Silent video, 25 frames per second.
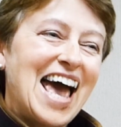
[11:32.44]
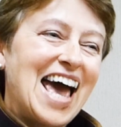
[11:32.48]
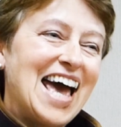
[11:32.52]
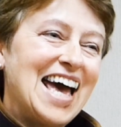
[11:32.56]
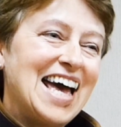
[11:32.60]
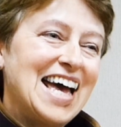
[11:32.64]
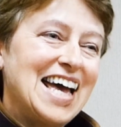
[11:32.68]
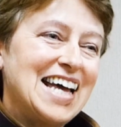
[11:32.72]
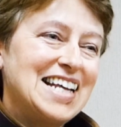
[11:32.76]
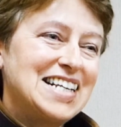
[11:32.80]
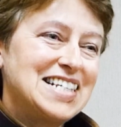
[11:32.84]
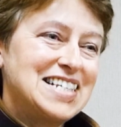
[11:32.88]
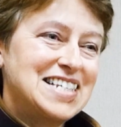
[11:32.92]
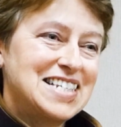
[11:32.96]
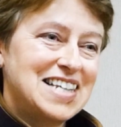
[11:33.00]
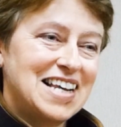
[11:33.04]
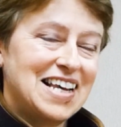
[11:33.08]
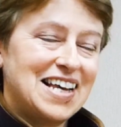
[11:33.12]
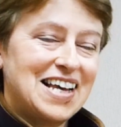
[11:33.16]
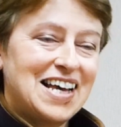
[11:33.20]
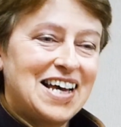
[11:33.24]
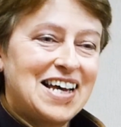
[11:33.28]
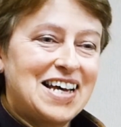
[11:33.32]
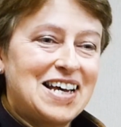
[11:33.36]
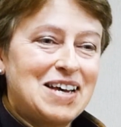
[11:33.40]
And
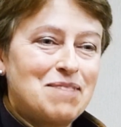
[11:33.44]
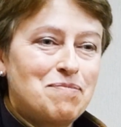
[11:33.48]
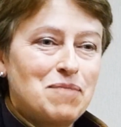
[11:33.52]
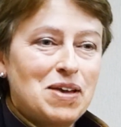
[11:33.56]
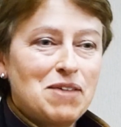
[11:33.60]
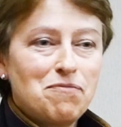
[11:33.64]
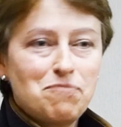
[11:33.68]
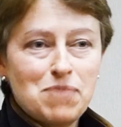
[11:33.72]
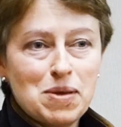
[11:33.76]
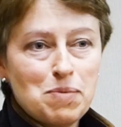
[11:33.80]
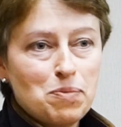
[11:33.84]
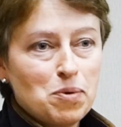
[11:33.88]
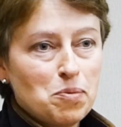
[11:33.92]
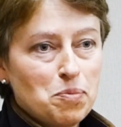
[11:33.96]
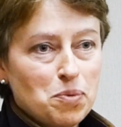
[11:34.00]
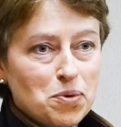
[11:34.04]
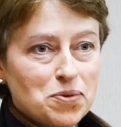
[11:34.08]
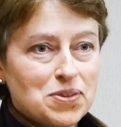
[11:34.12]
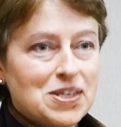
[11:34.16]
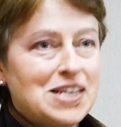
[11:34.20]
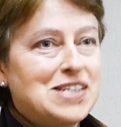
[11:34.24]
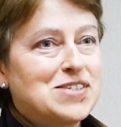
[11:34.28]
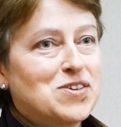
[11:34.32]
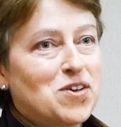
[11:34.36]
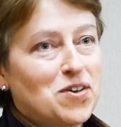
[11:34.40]
um, if people
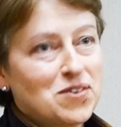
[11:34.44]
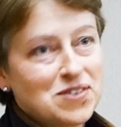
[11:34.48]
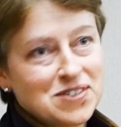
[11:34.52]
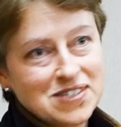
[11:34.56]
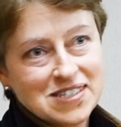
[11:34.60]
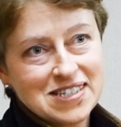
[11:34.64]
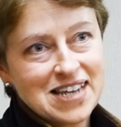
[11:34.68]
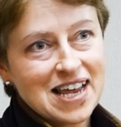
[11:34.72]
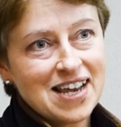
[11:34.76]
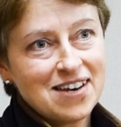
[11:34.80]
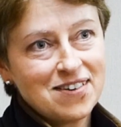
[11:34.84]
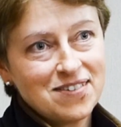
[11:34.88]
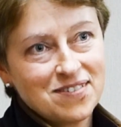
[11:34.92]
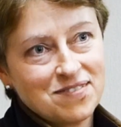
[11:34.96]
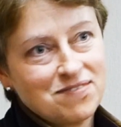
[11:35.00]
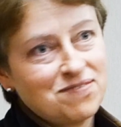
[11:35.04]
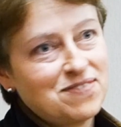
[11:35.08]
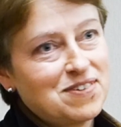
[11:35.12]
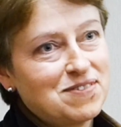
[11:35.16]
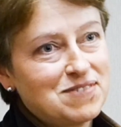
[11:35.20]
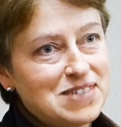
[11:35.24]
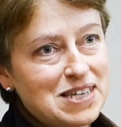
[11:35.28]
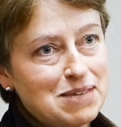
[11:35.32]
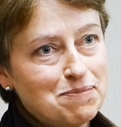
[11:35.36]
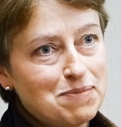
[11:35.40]
put these on 10 or
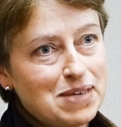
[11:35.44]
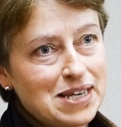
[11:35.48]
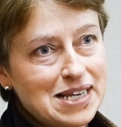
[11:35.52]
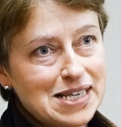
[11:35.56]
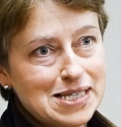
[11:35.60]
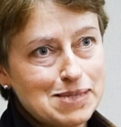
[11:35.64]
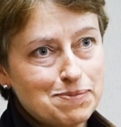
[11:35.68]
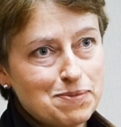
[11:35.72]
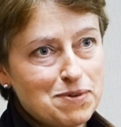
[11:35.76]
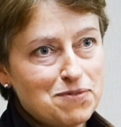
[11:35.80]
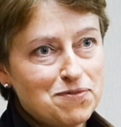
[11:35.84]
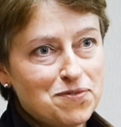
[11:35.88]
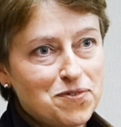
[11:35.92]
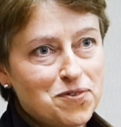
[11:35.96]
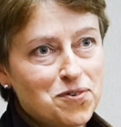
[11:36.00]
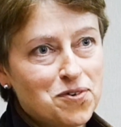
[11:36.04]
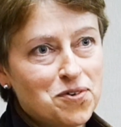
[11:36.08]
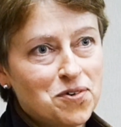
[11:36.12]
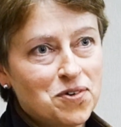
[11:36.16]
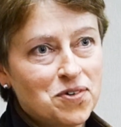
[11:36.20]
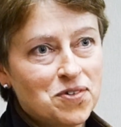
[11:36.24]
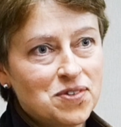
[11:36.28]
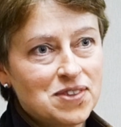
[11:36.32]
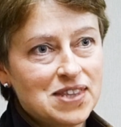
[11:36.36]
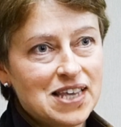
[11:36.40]
15 minutes
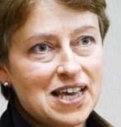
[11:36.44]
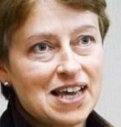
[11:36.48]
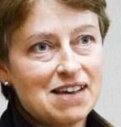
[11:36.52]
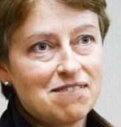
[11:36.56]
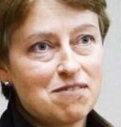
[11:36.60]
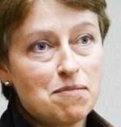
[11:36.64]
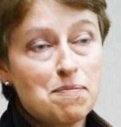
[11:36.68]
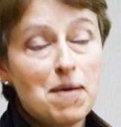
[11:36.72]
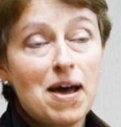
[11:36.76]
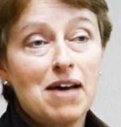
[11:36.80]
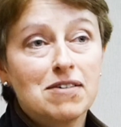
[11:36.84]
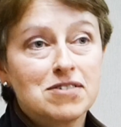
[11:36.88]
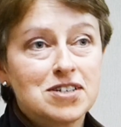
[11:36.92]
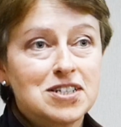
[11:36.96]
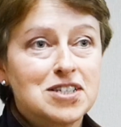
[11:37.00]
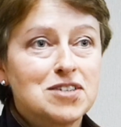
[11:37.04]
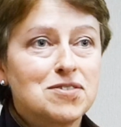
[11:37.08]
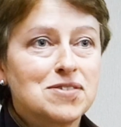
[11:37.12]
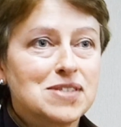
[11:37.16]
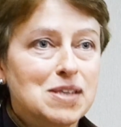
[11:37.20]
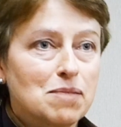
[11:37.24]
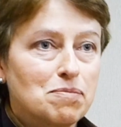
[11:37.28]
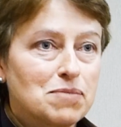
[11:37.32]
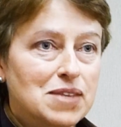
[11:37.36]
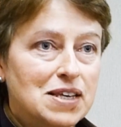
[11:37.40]
before they're about to do
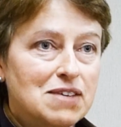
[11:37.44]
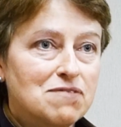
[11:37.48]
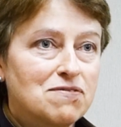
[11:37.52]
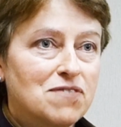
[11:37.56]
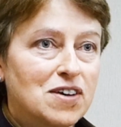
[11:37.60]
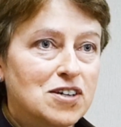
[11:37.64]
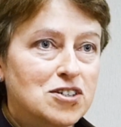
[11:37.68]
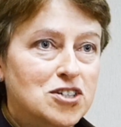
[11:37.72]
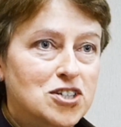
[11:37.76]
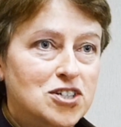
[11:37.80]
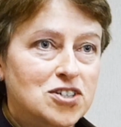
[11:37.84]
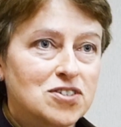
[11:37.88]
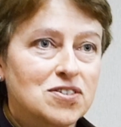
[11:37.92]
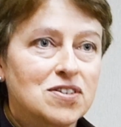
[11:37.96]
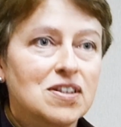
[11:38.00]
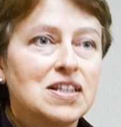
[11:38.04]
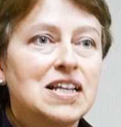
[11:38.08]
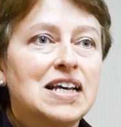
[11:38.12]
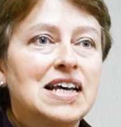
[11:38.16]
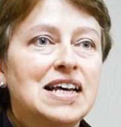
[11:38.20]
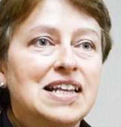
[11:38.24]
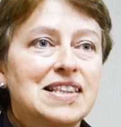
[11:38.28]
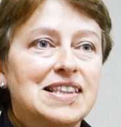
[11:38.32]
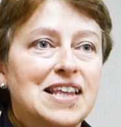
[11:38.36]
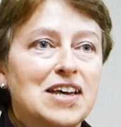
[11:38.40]
something functional,
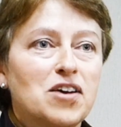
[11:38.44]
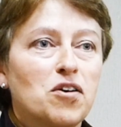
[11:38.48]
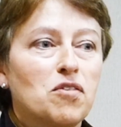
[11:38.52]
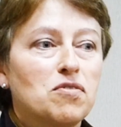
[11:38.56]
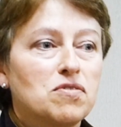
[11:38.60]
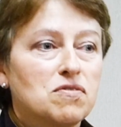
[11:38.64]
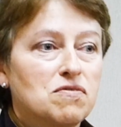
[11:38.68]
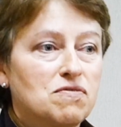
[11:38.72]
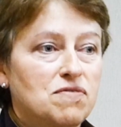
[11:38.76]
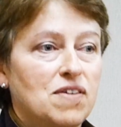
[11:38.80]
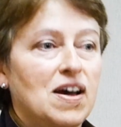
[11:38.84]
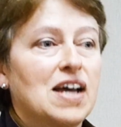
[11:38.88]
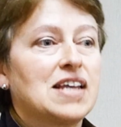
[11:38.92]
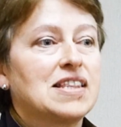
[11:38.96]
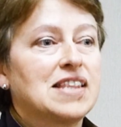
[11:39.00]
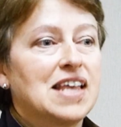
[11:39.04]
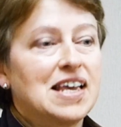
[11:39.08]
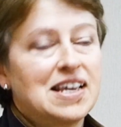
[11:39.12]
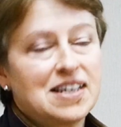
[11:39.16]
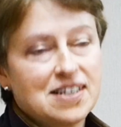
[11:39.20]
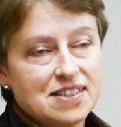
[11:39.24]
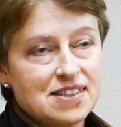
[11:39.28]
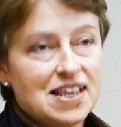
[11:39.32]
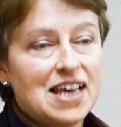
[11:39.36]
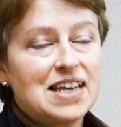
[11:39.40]
they often find
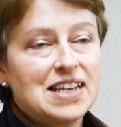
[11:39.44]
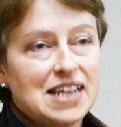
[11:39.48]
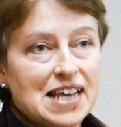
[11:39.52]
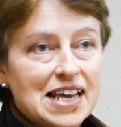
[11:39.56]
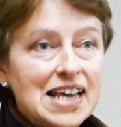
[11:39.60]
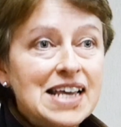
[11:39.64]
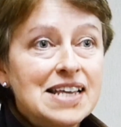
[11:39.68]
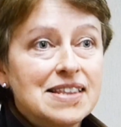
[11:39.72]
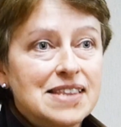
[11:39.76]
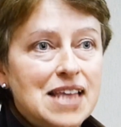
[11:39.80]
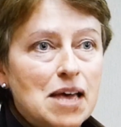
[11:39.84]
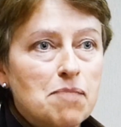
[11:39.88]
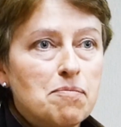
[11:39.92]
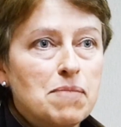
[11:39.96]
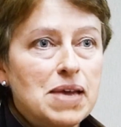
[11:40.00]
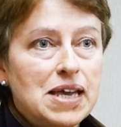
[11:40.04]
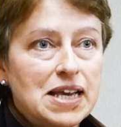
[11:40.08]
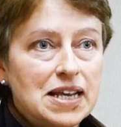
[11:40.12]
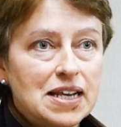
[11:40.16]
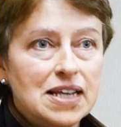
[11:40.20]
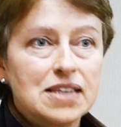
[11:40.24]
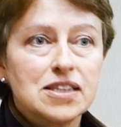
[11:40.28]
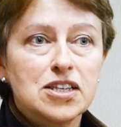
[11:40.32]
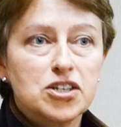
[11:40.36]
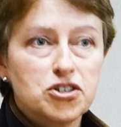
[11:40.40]
they can then eat their
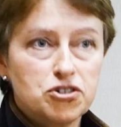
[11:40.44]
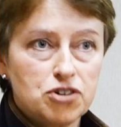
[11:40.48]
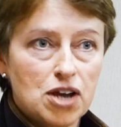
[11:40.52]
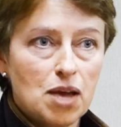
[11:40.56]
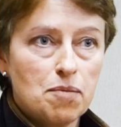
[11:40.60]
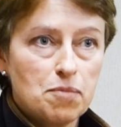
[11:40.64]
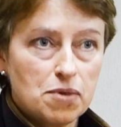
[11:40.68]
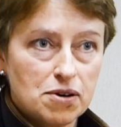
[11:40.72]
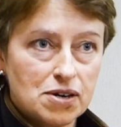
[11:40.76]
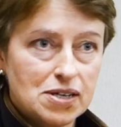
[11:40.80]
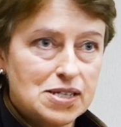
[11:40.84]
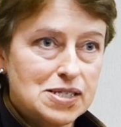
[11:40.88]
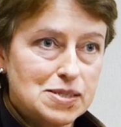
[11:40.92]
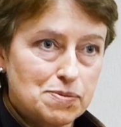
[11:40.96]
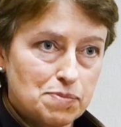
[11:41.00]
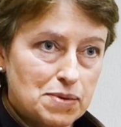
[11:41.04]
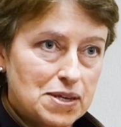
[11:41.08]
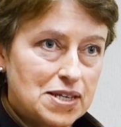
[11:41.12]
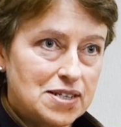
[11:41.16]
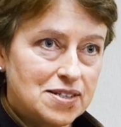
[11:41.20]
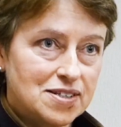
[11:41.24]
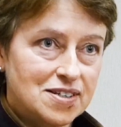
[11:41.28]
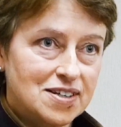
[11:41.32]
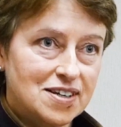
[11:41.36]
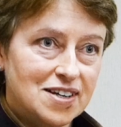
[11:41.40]
meal and the tremor has
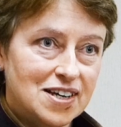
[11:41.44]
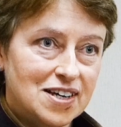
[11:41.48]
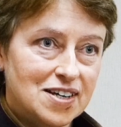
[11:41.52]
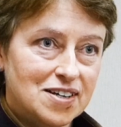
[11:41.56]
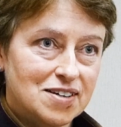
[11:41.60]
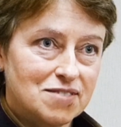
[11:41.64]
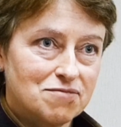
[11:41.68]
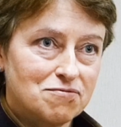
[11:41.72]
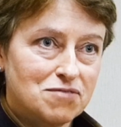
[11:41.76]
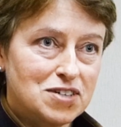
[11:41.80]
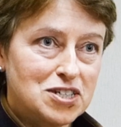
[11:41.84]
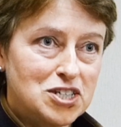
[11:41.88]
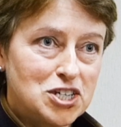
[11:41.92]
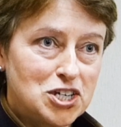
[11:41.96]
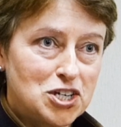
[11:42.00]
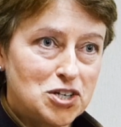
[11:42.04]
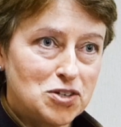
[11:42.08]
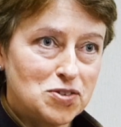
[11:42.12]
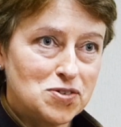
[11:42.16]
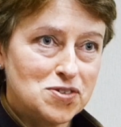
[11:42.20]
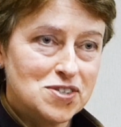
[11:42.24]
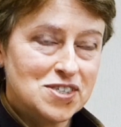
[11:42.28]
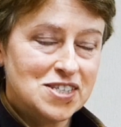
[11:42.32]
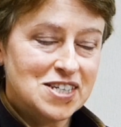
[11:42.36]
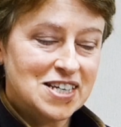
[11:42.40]
been uh,
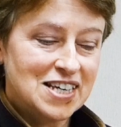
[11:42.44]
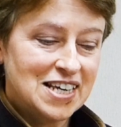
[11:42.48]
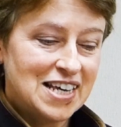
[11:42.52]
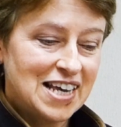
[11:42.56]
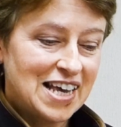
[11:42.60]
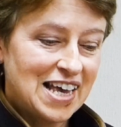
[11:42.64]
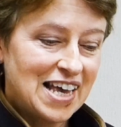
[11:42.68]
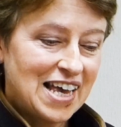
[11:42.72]
reduced.